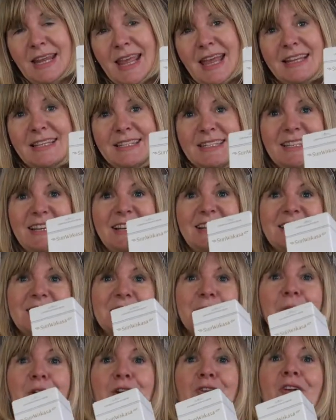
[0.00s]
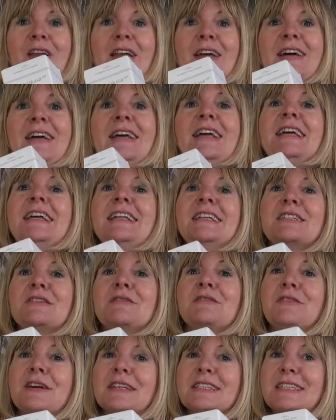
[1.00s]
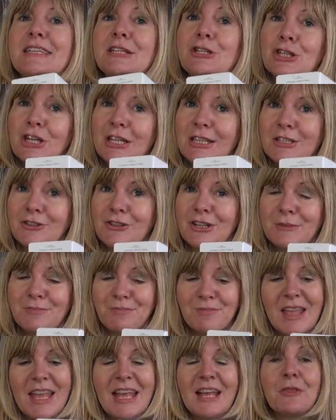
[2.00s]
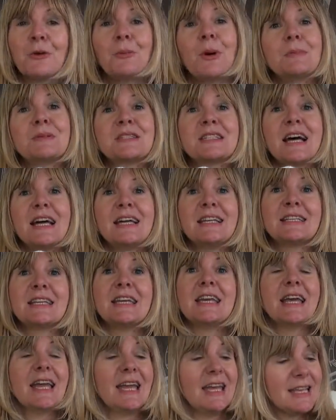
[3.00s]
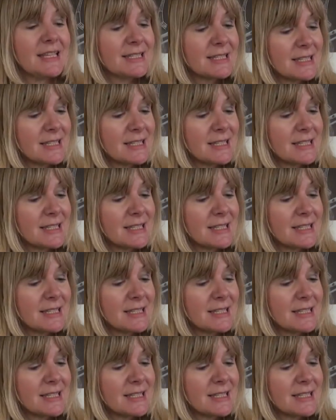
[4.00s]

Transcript: get some chlorella into fussy children. The website is